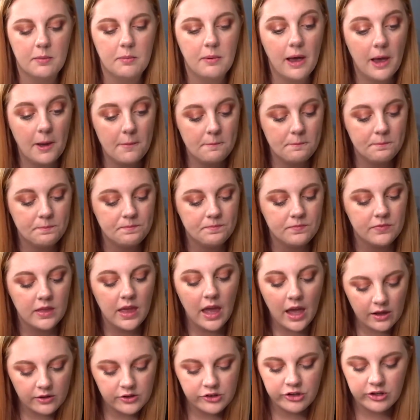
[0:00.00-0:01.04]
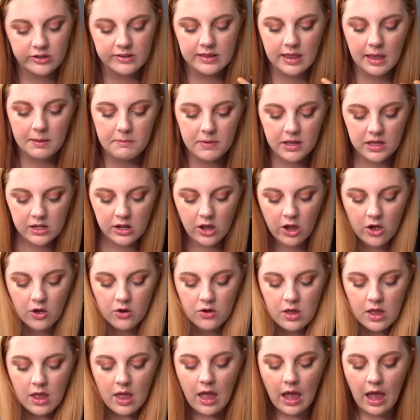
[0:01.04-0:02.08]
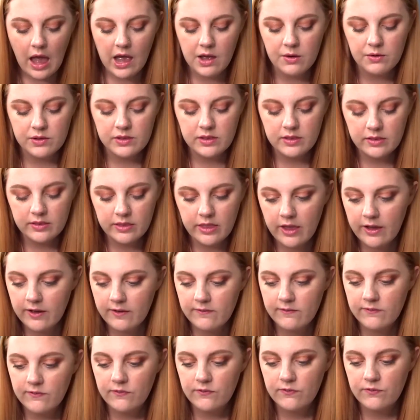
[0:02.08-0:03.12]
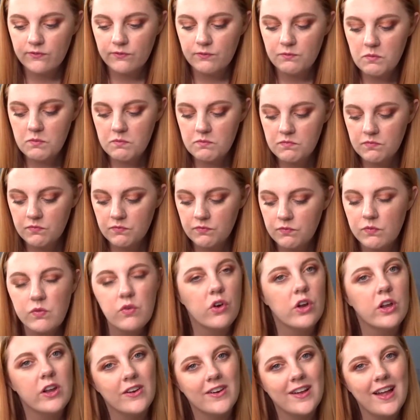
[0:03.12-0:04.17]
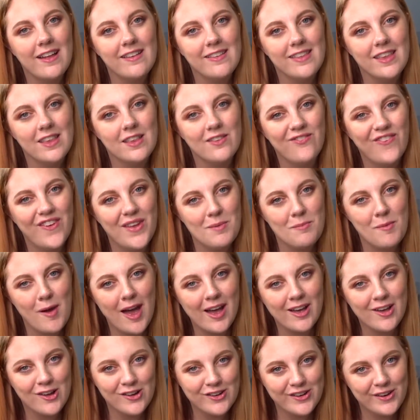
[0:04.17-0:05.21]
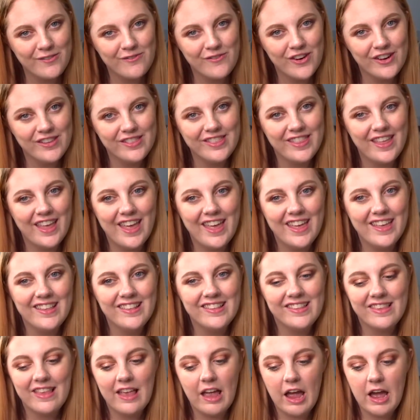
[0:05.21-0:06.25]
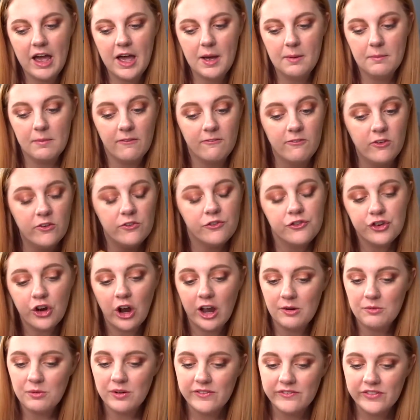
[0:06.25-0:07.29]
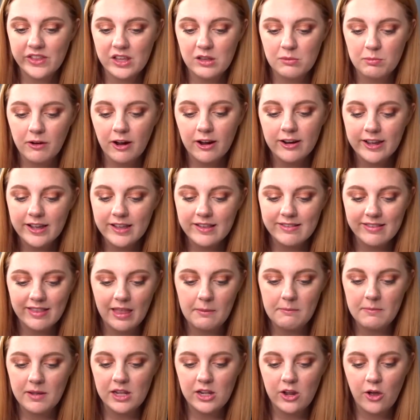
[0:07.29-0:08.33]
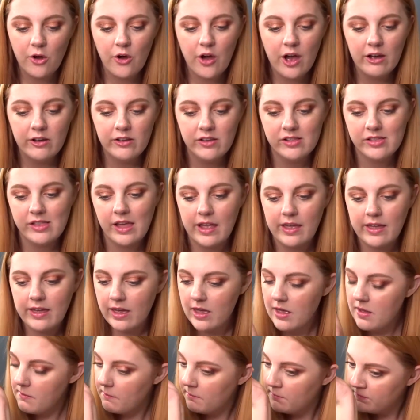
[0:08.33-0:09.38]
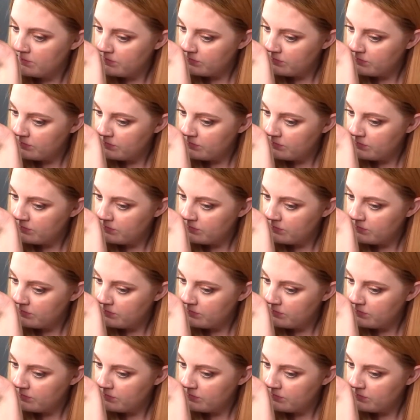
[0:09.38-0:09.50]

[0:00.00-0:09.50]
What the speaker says: But yeah, just let me know. I would love for your guys' feedback on different things. If you've tried one of these products, let me know how you like it.